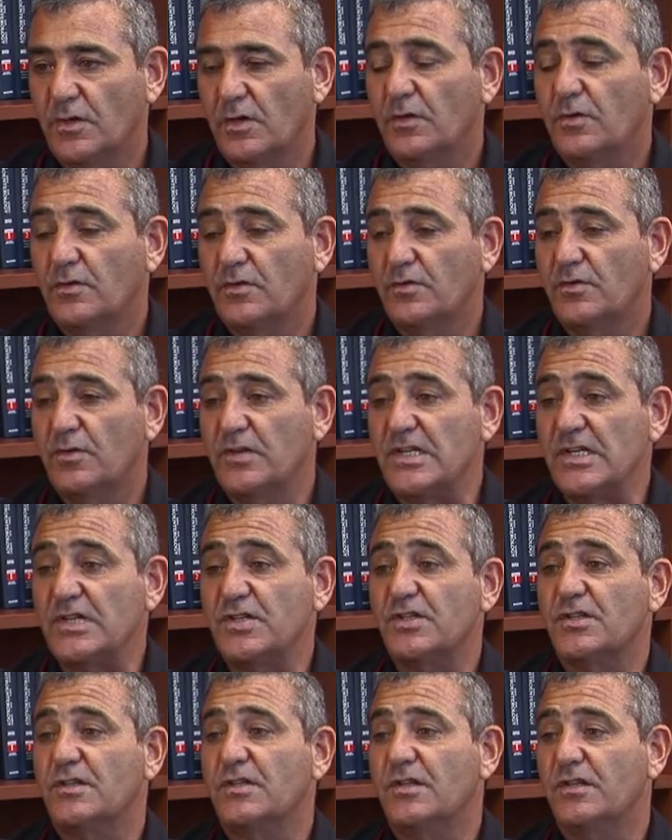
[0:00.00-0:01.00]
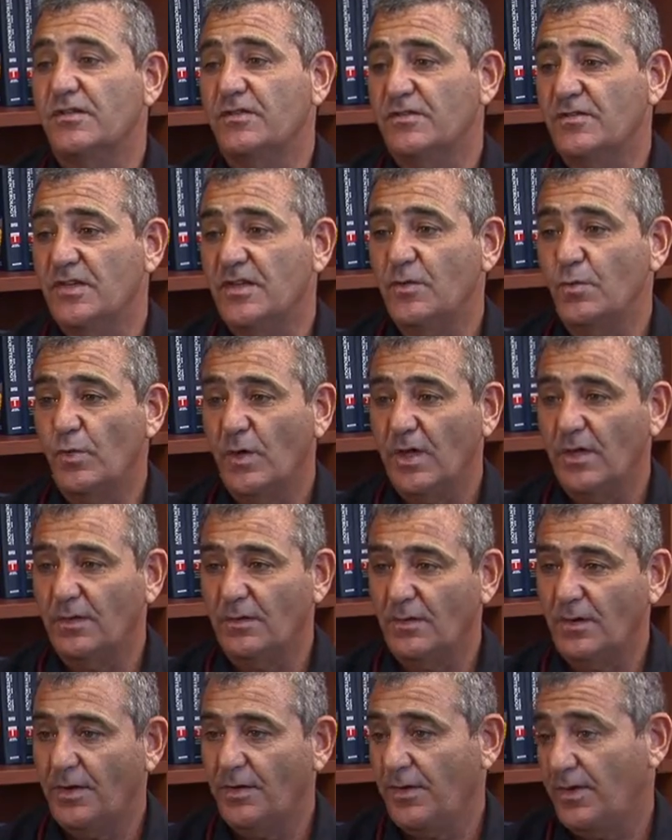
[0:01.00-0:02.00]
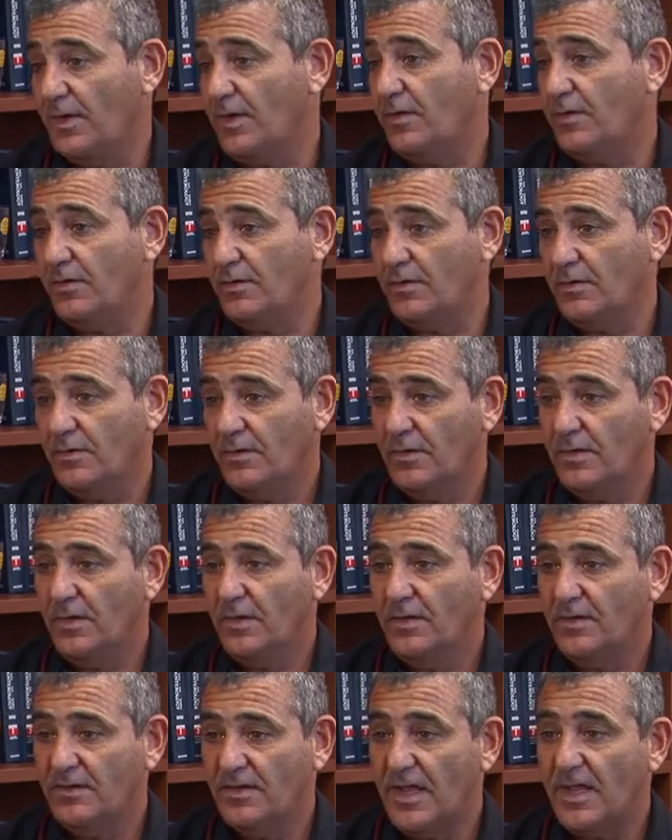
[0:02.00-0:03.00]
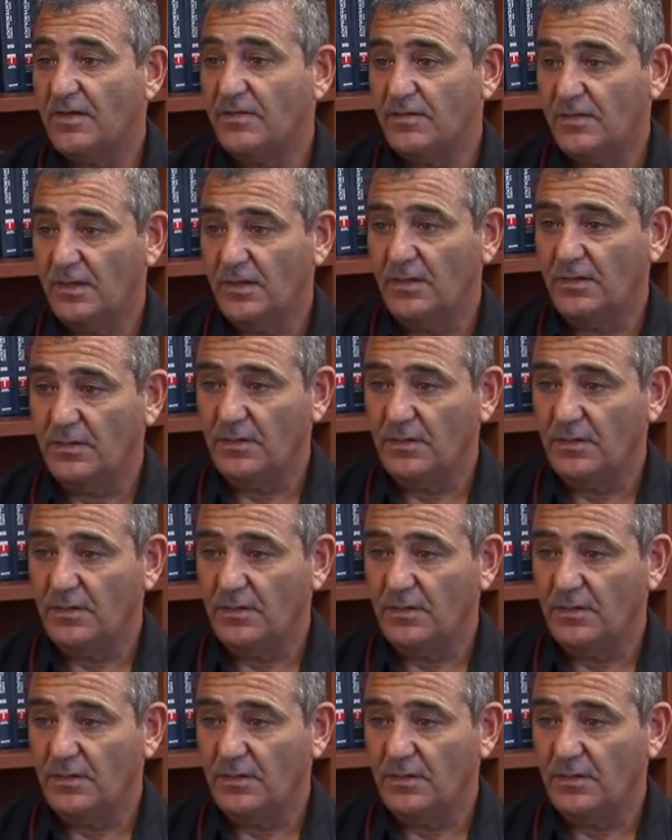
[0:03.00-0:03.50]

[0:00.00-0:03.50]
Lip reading: don't traditionally see well on the other test.